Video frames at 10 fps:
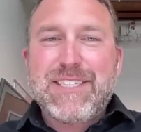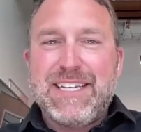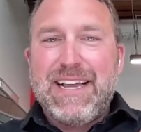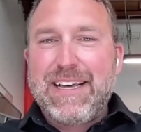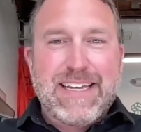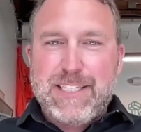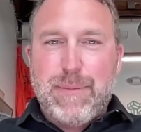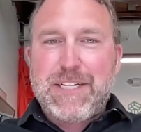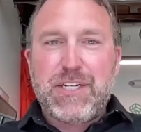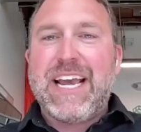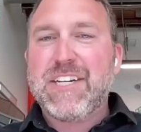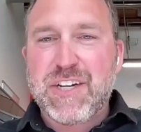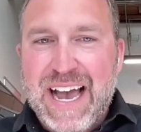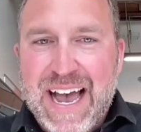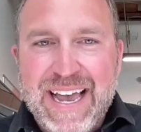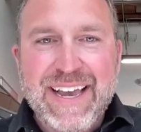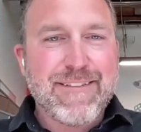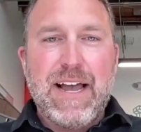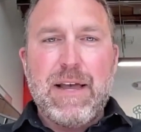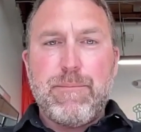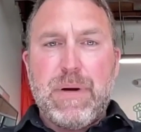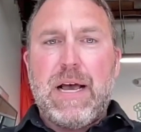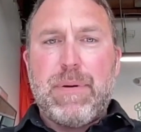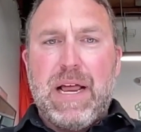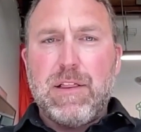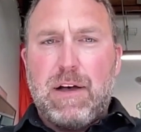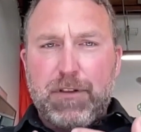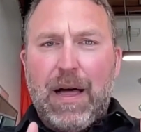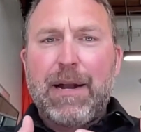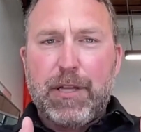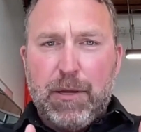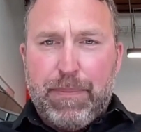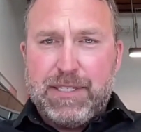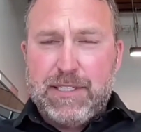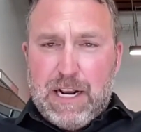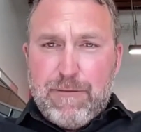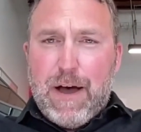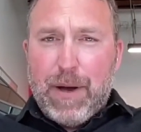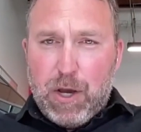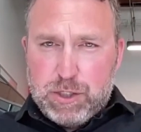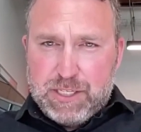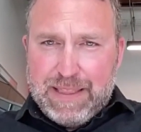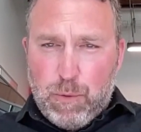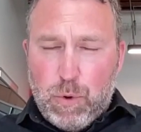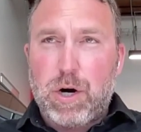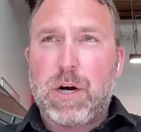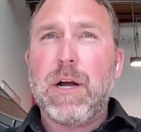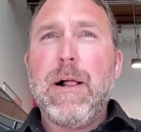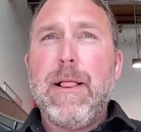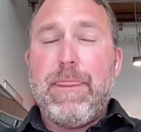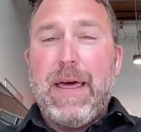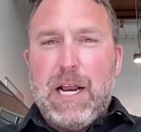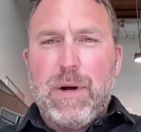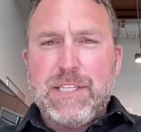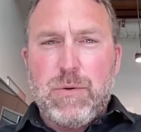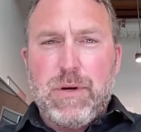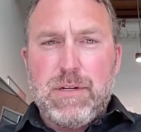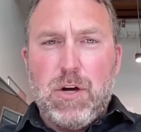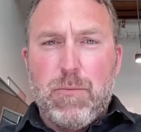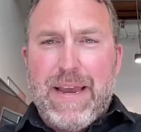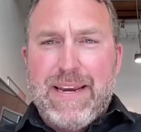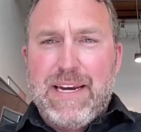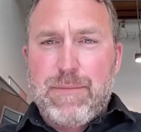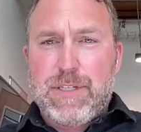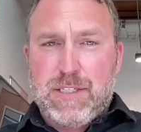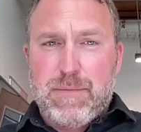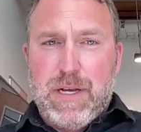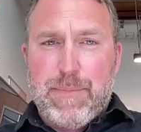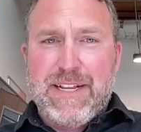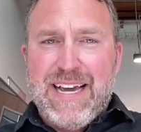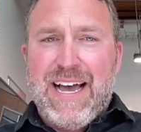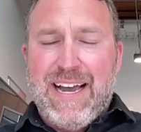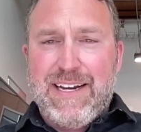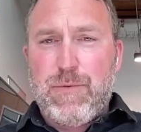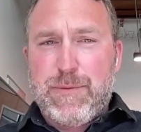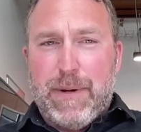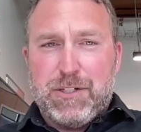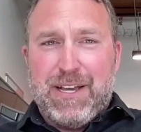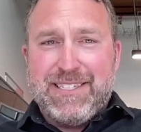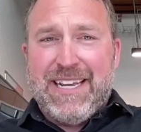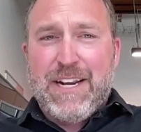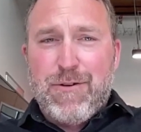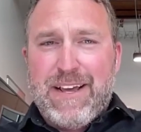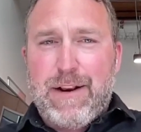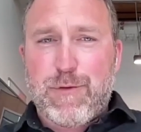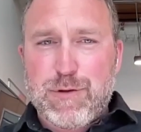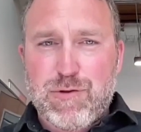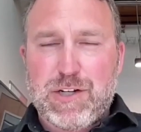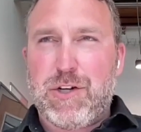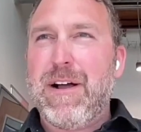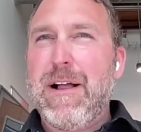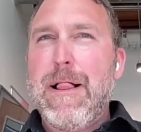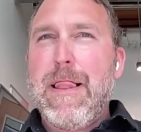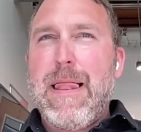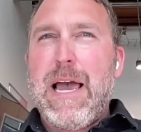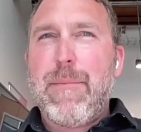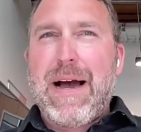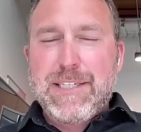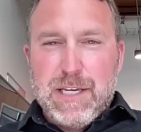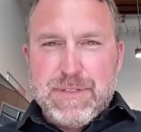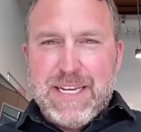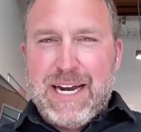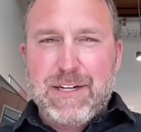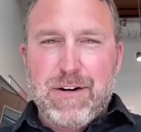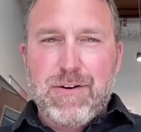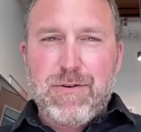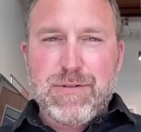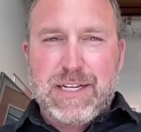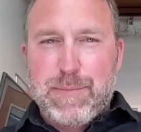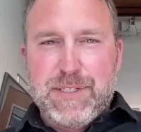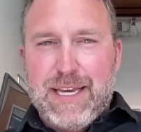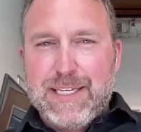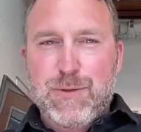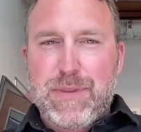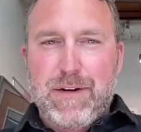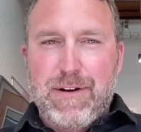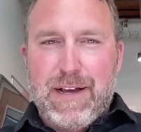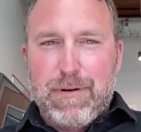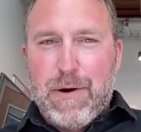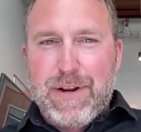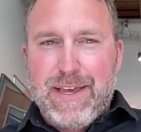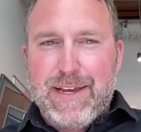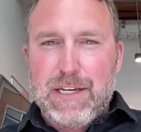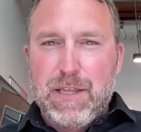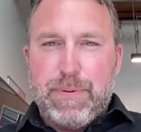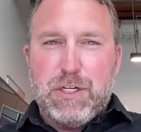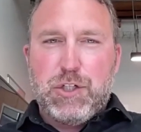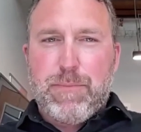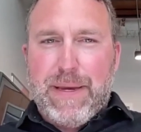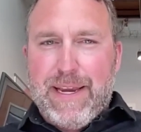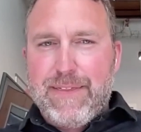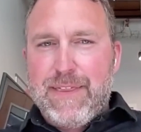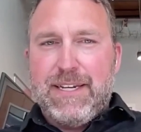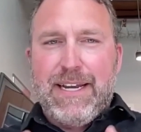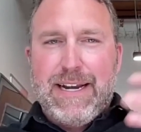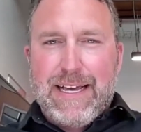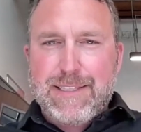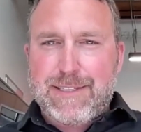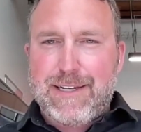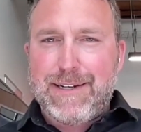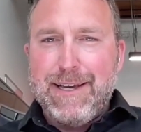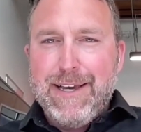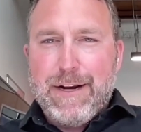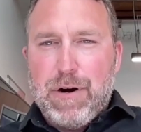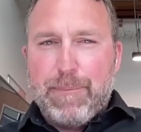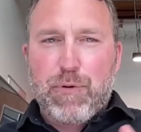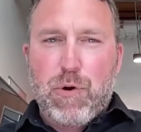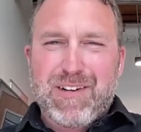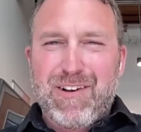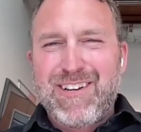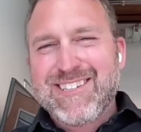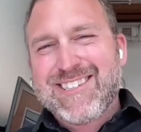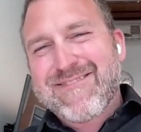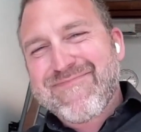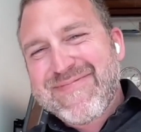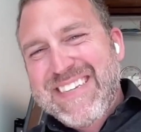wasn't like some education guy, right? But I loved a lot about the business, and I found my hooks in that work. Then I went to a domain name system company, Dyn. We specialize in internet infrastructure. Am I some tech nerd who's like obsessed with internet routing and the BGP and the DNS and internet protocols?